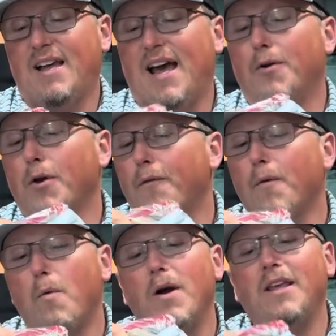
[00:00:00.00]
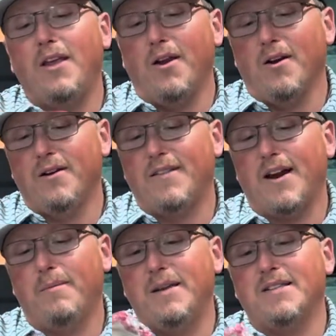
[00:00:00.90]
I don't know from what year.
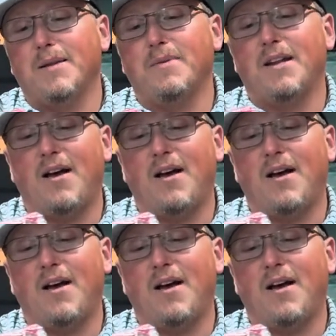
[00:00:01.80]
That'll be something I'll